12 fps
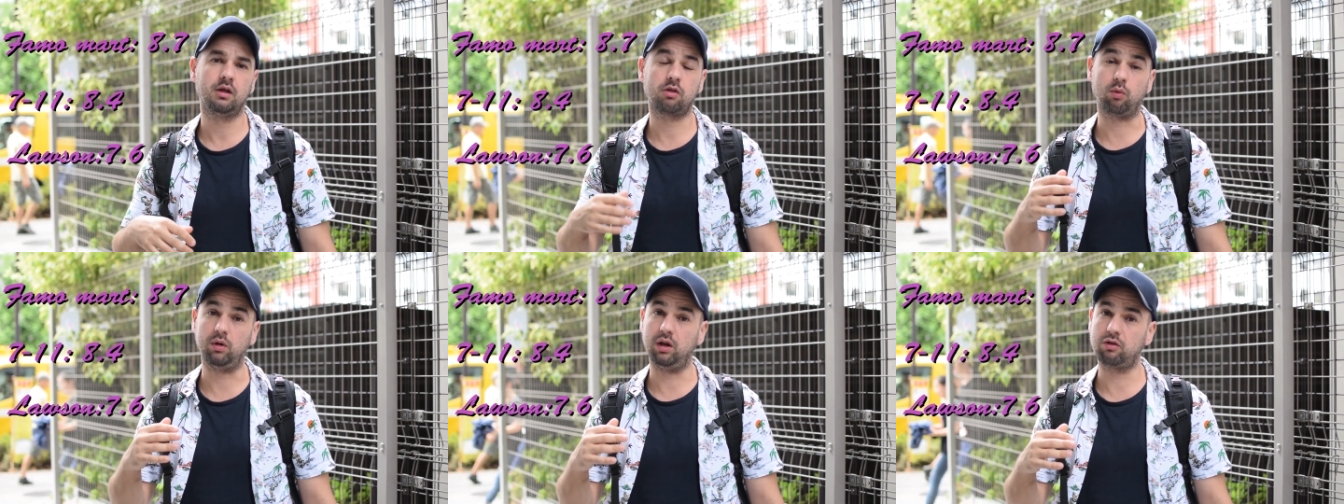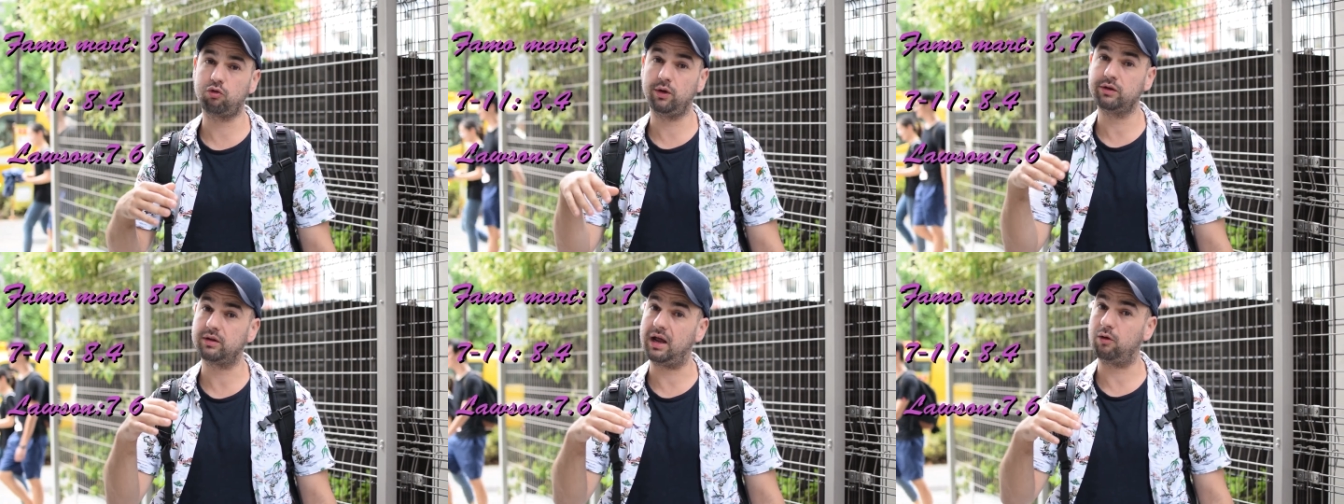So unless you're
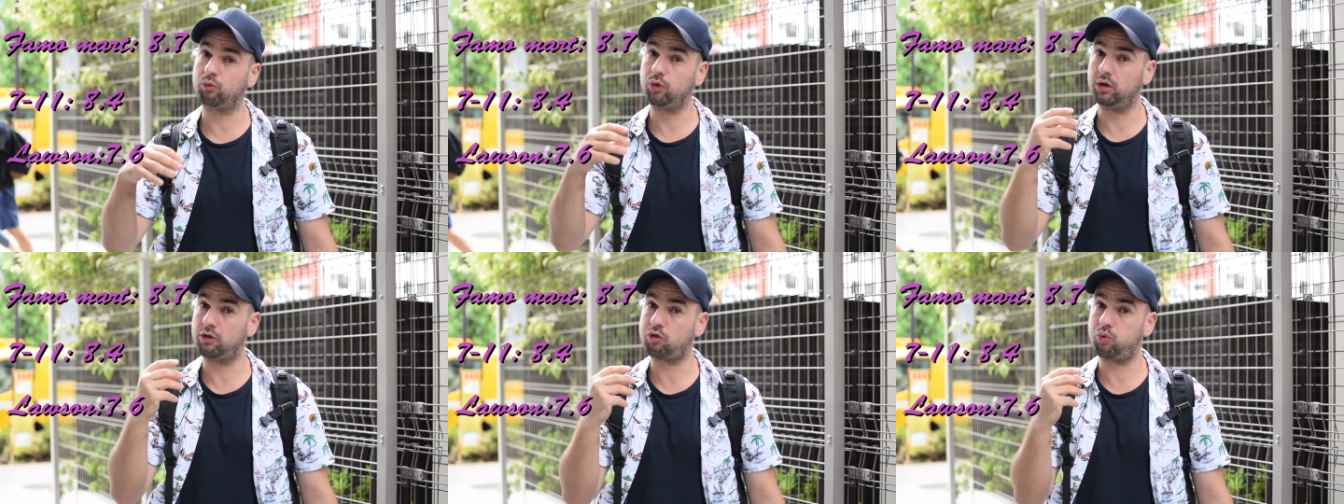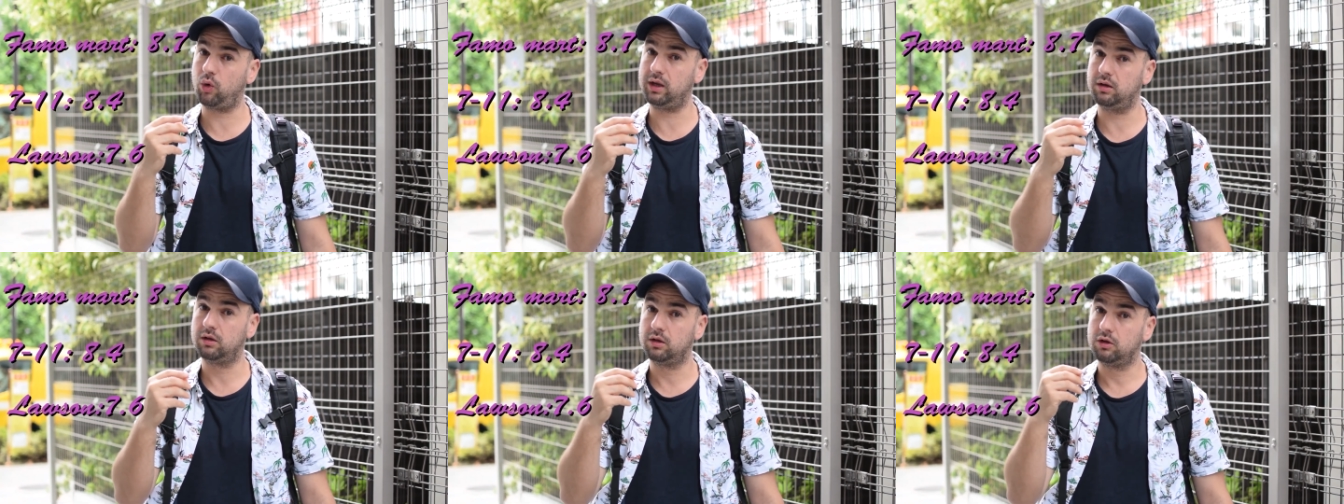into that really
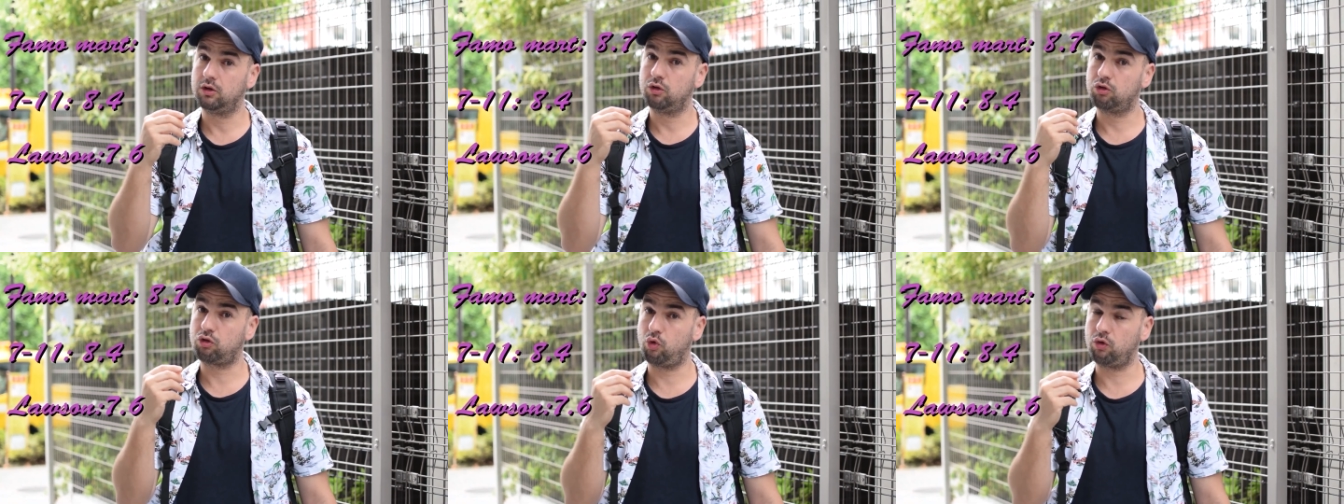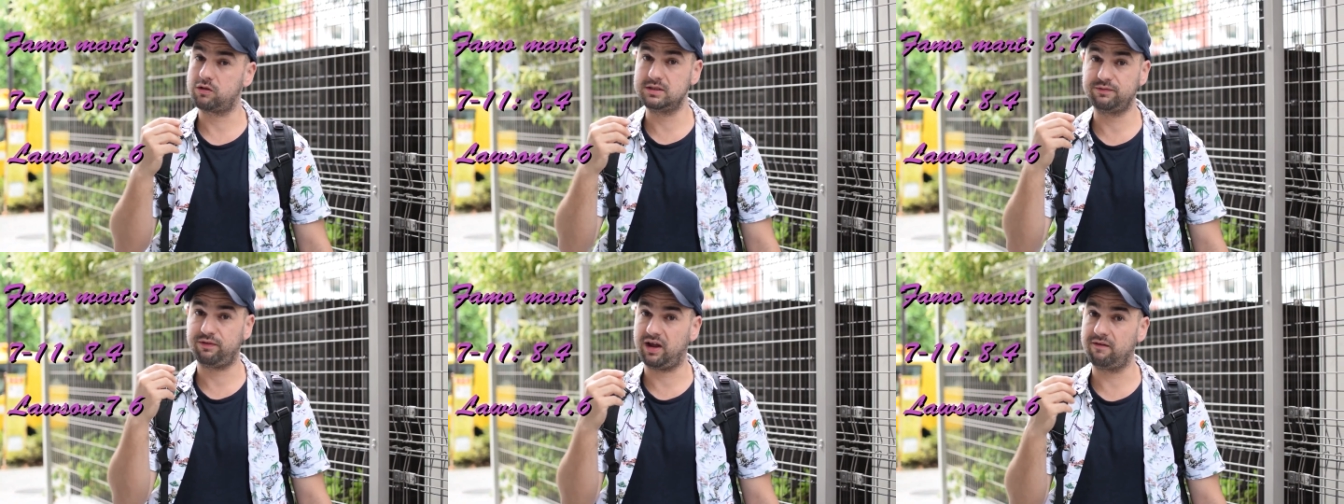sweet, saucy
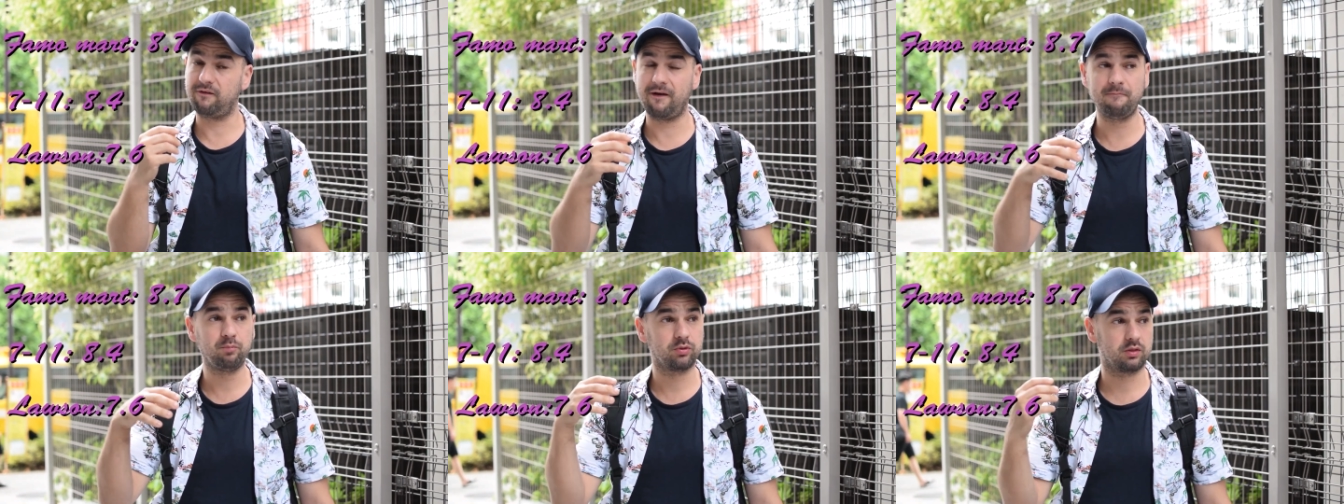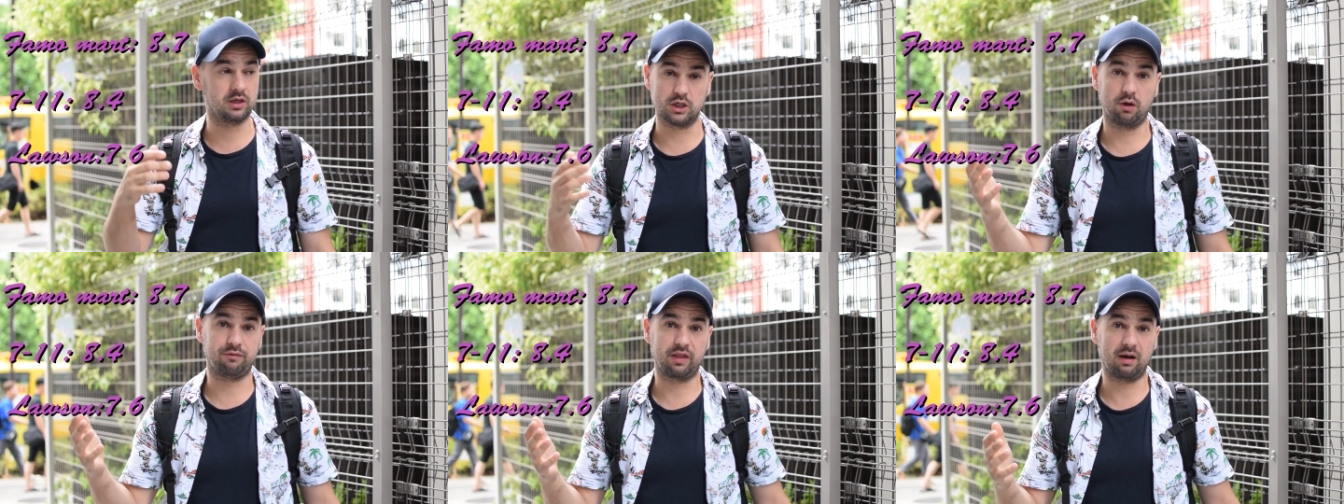flavour, then
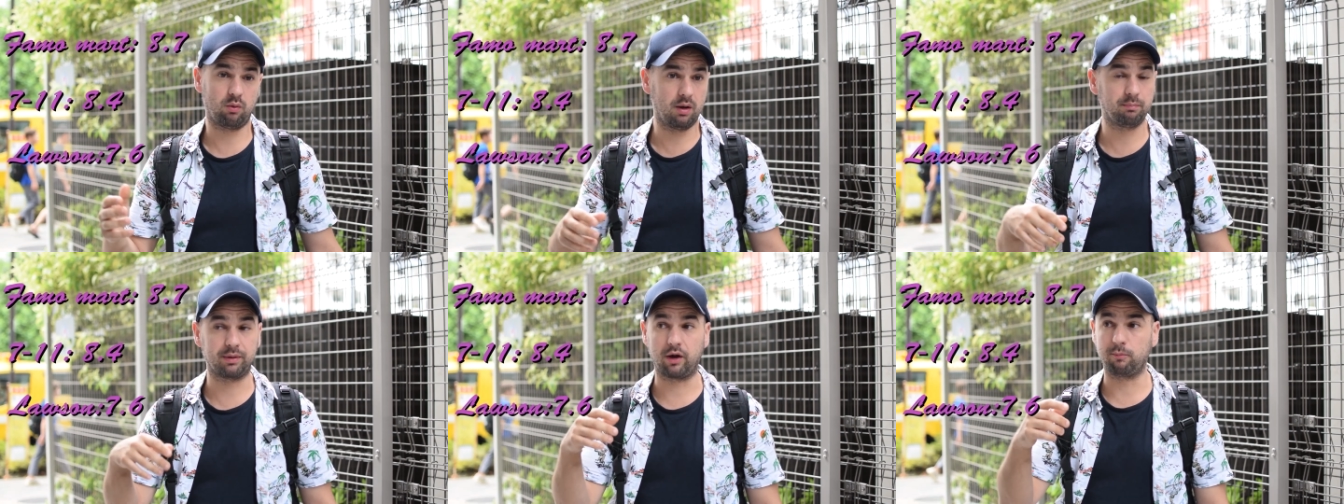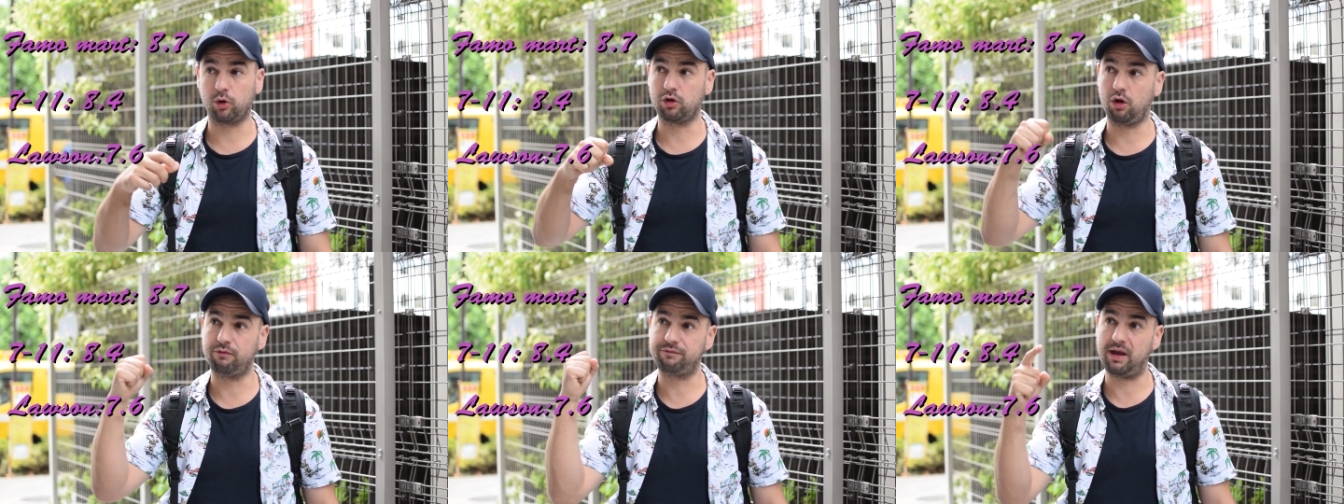go for that one. But I'm going to
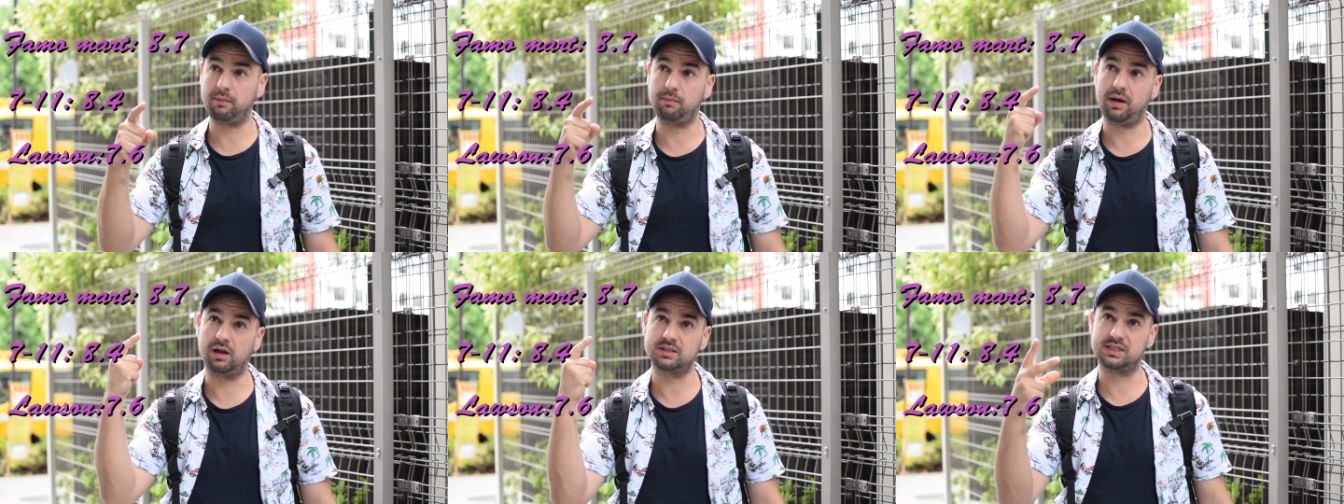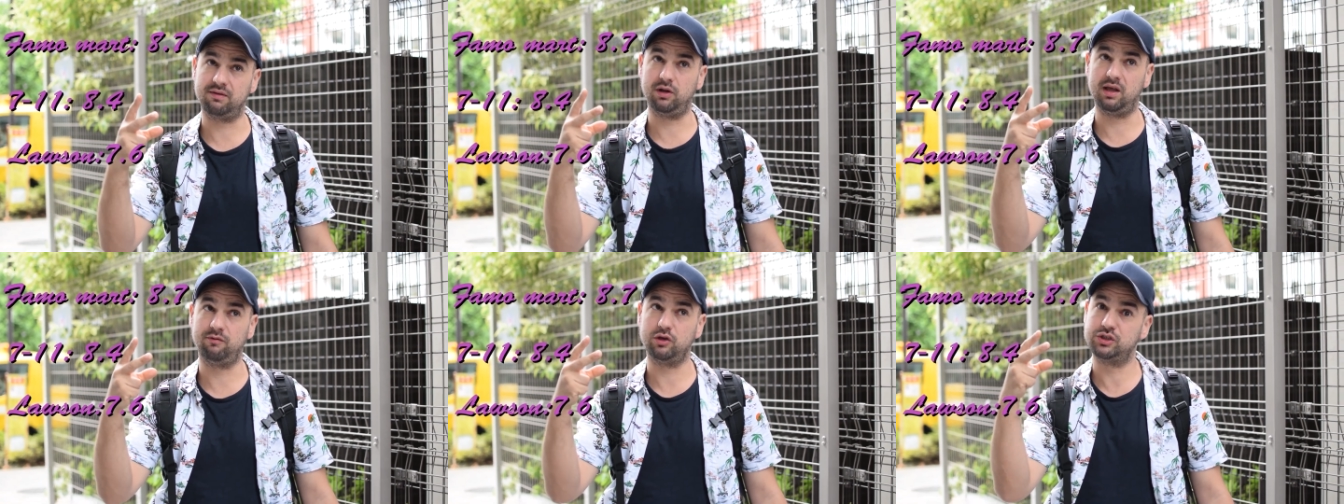go Family Mart,
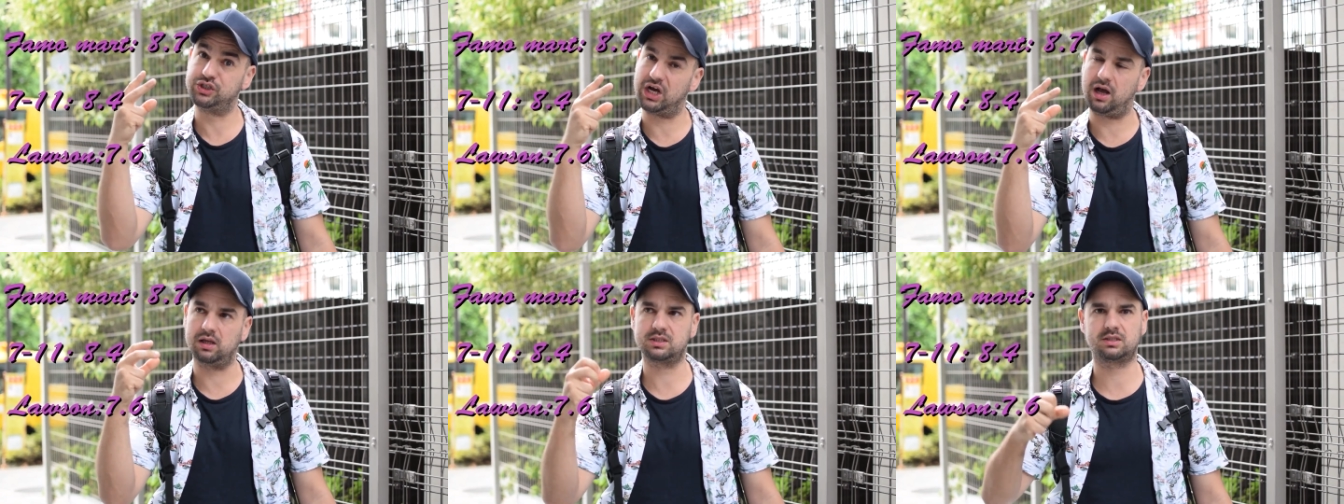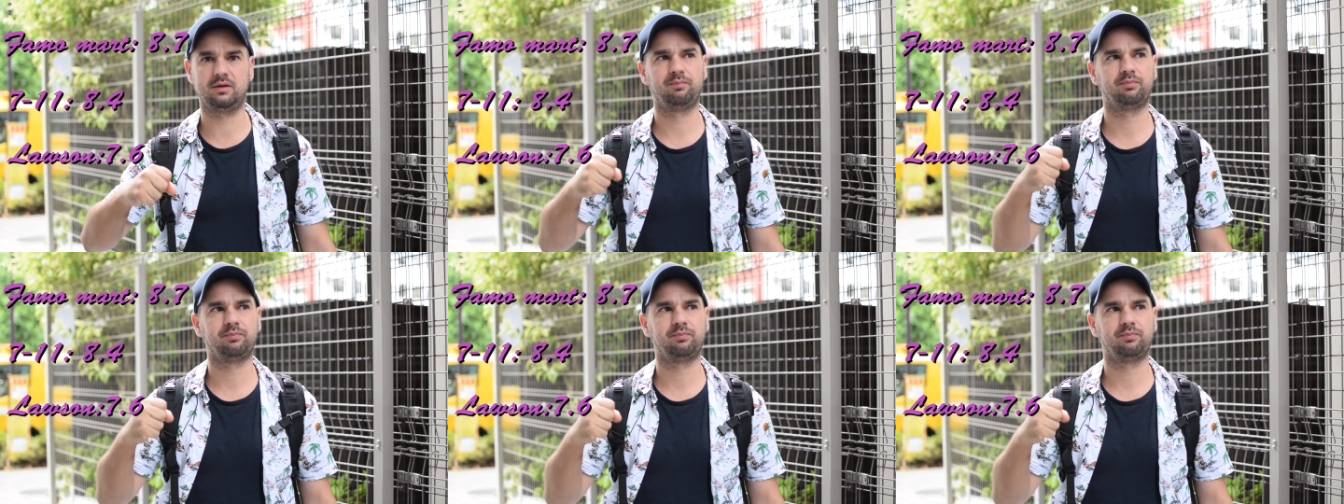7-Eleven, just,